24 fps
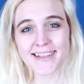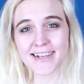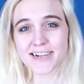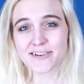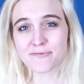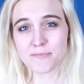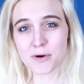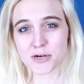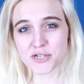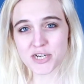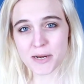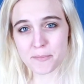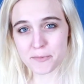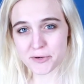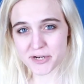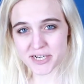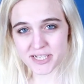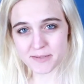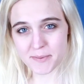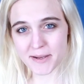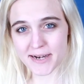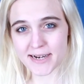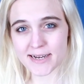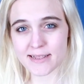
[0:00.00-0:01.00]
the end of March, I
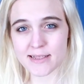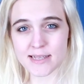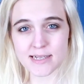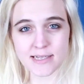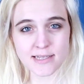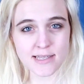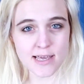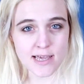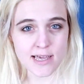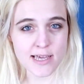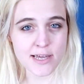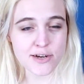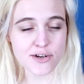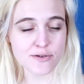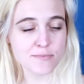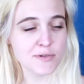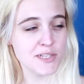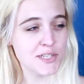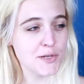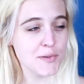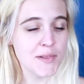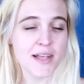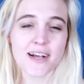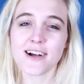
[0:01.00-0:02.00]
participated in this thing here in
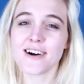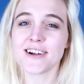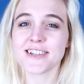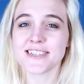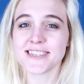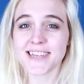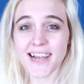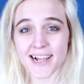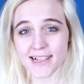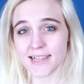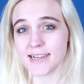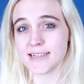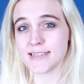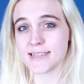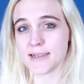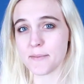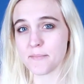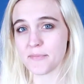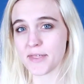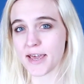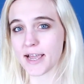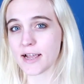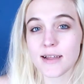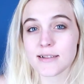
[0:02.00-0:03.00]
Missoula called Tell Us
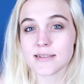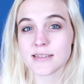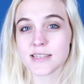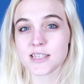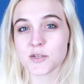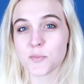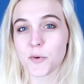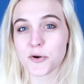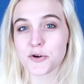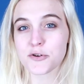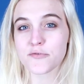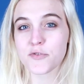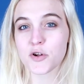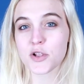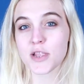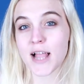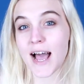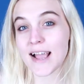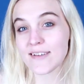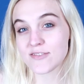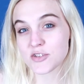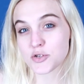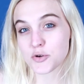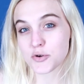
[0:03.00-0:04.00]
Something. It's this wonderful
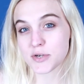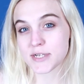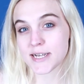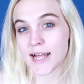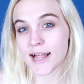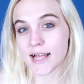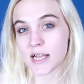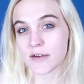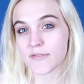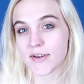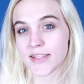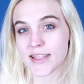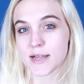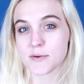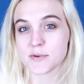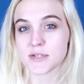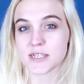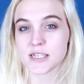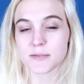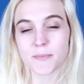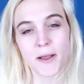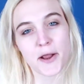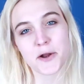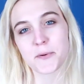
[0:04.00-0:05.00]
live storytelling event that was
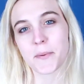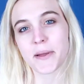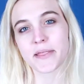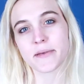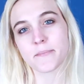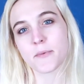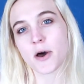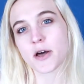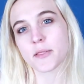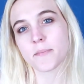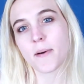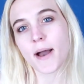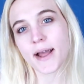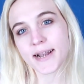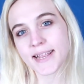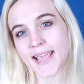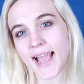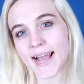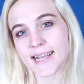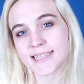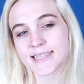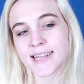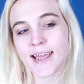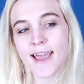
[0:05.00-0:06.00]
inspired by the Moth
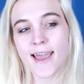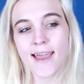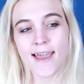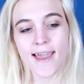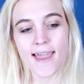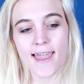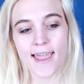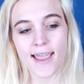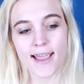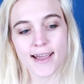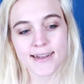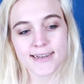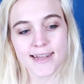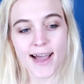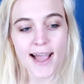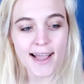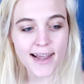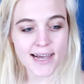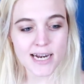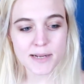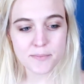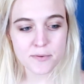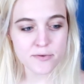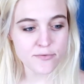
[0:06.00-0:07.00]
podcast, and I
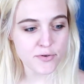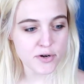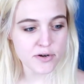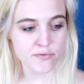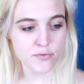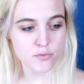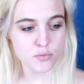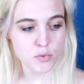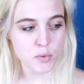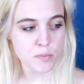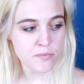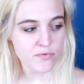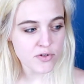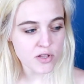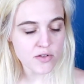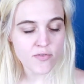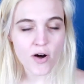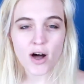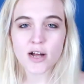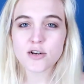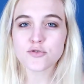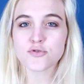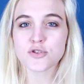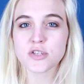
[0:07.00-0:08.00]
got up in front of a room full of
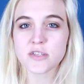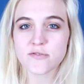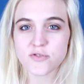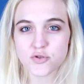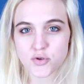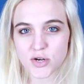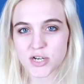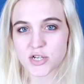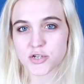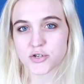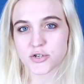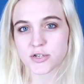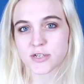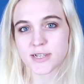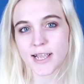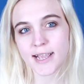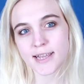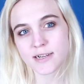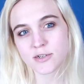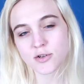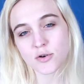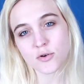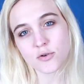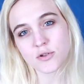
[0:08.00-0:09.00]
hundreds of strangers
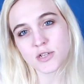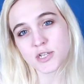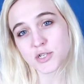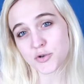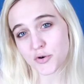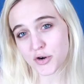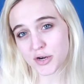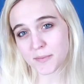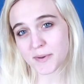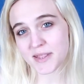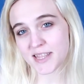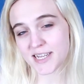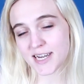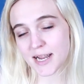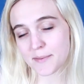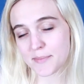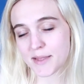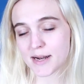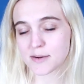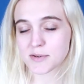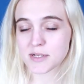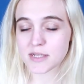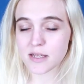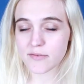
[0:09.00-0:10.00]
and told a story about the time
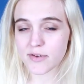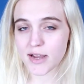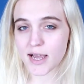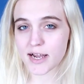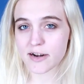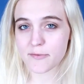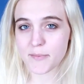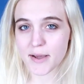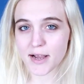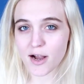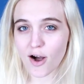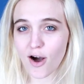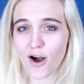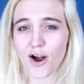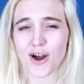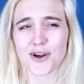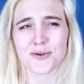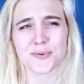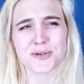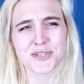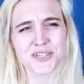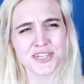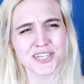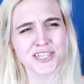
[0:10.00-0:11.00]
that I was living out of my
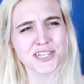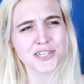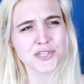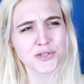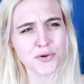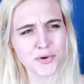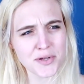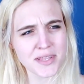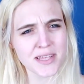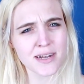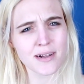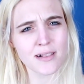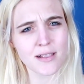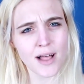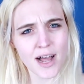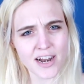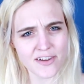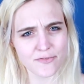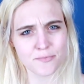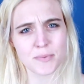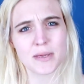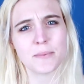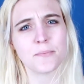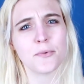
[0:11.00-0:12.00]
car, which is a story that a
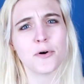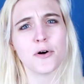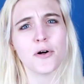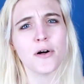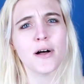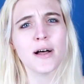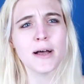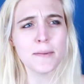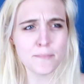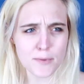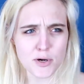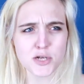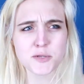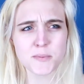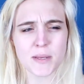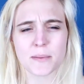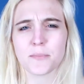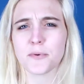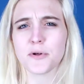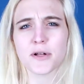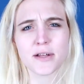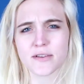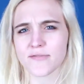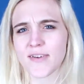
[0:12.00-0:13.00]
lot of people, most
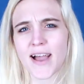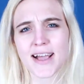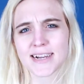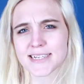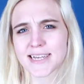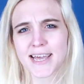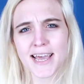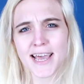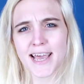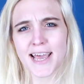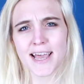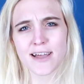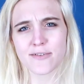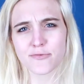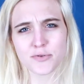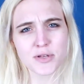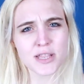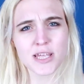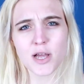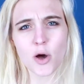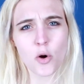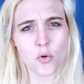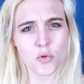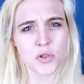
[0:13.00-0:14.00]
people in fact, have
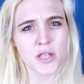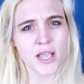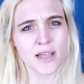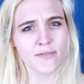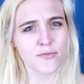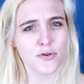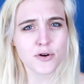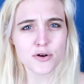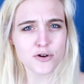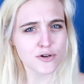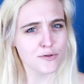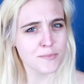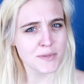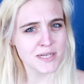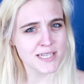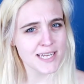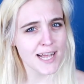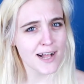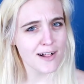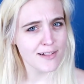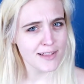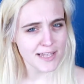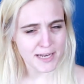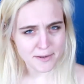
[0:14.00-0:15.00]
really only ever heard me
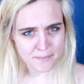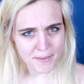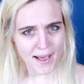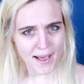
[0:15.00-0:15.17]
tell in